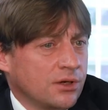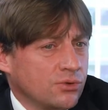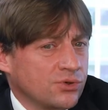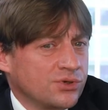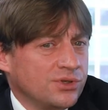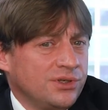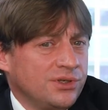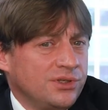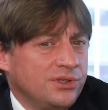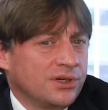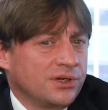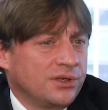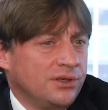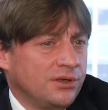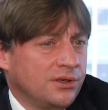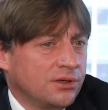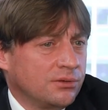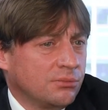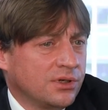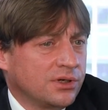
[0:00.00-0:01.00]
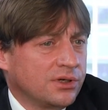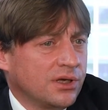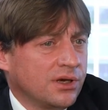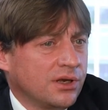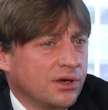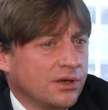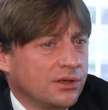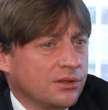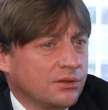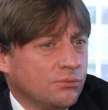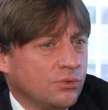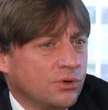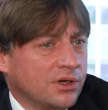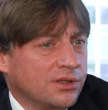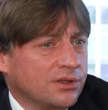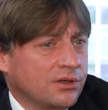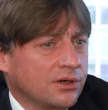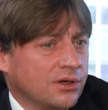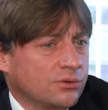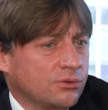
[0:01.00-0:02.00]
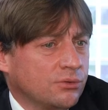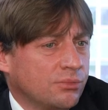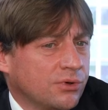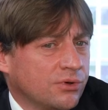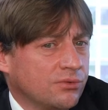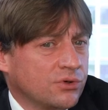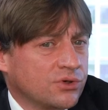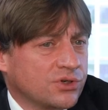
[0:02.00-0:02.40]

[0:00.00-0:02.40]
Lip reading: That's the biggest contract for Egypt,